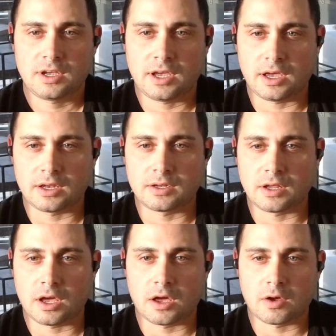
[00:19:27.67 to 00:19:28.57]
And
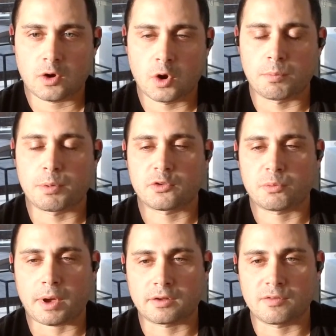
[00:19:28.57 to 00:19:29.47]
her
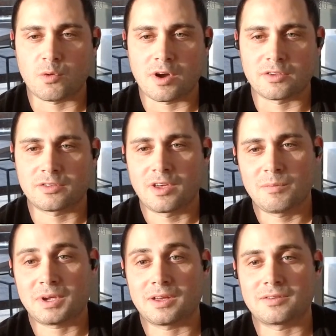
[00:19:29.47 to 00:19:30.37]
perspective was
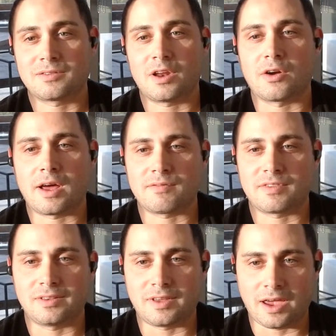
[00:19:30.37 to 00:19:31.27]
because they don't have
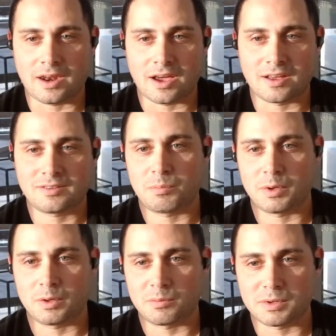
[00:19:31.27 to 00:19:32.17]
the data to
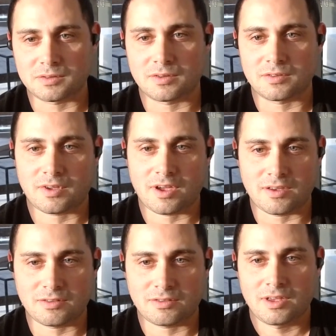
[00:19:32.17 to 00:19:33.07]
build the business
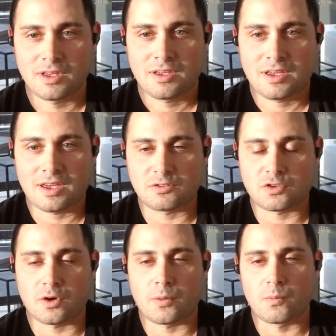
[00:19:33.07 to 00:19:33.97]
case. And
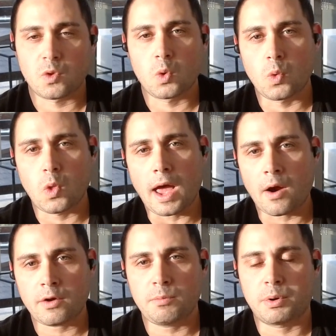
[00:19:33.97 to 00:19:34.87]
so
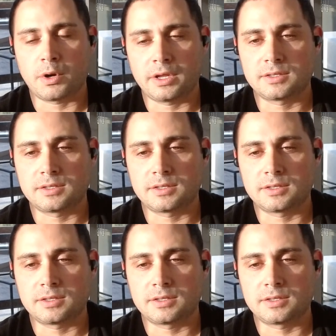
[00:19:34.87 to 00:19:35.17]
how are you putting